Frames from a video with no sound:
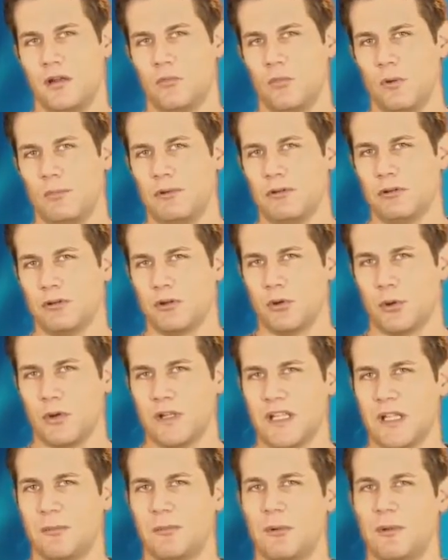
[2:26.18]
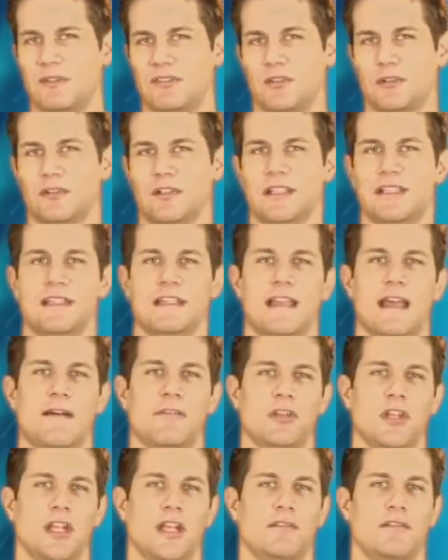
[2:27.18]
when we were growing up, but we certainly didn't
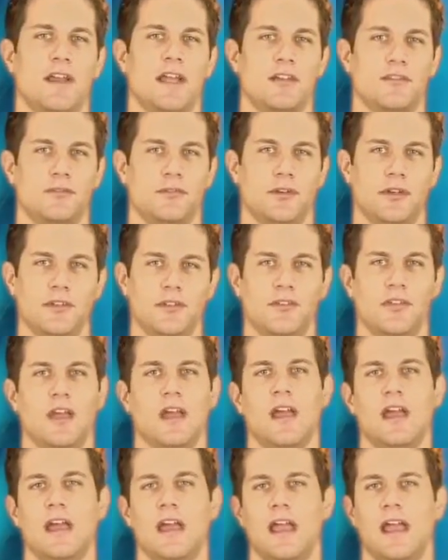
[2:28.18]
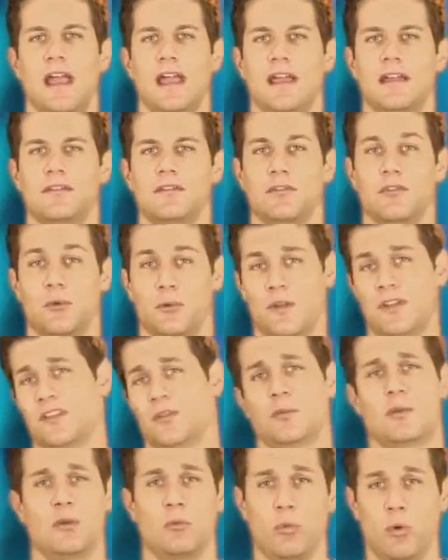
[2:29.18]
have a lot of extras. And the
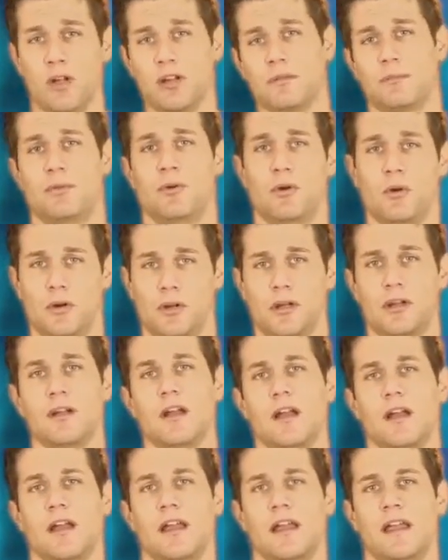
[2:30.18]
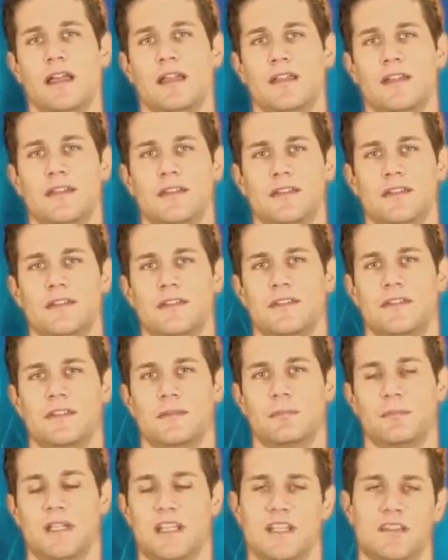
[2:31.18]
reason we weren't poor
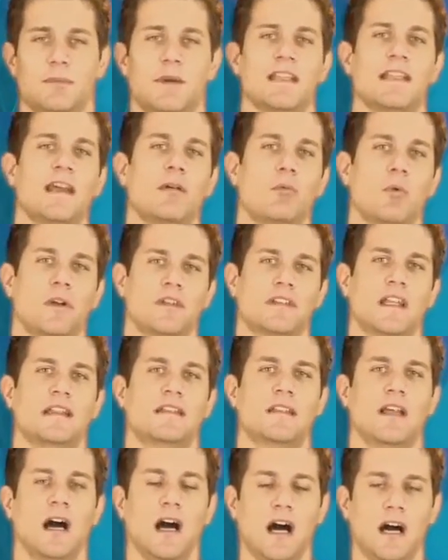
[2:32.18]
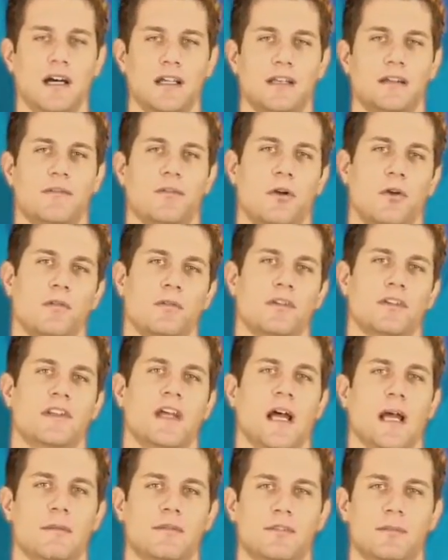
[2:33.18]
is because my dad worked a ton of
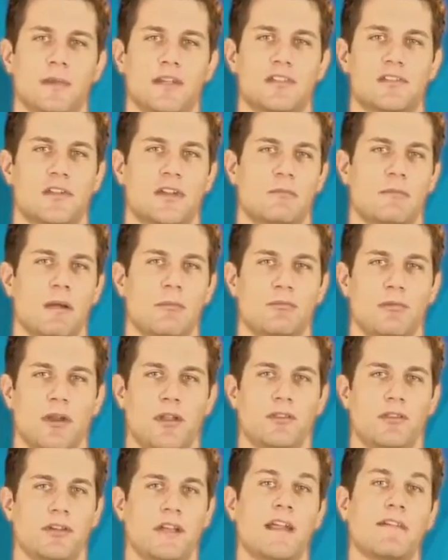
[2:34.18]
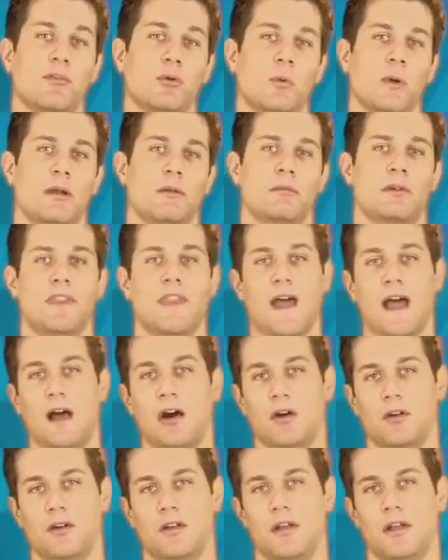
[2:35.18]
overtime to make sure that my brother never went
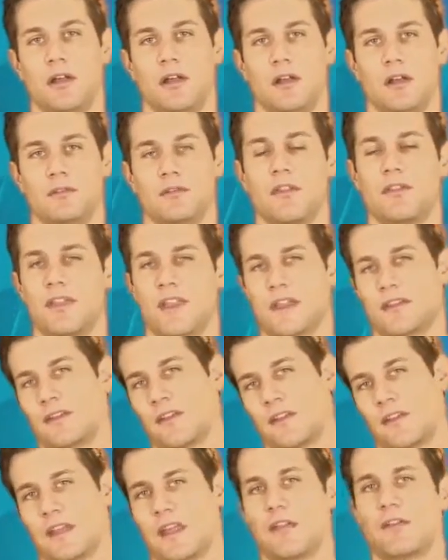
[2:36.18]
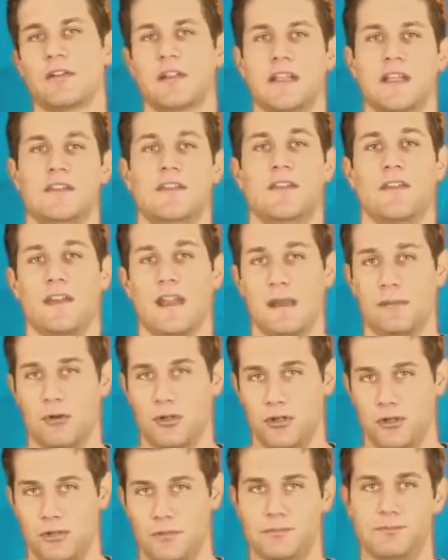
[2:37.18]
without the things that the other kids in the
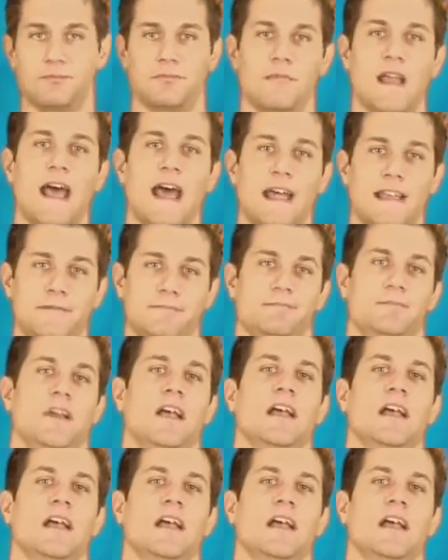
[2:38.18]
neighborhood had.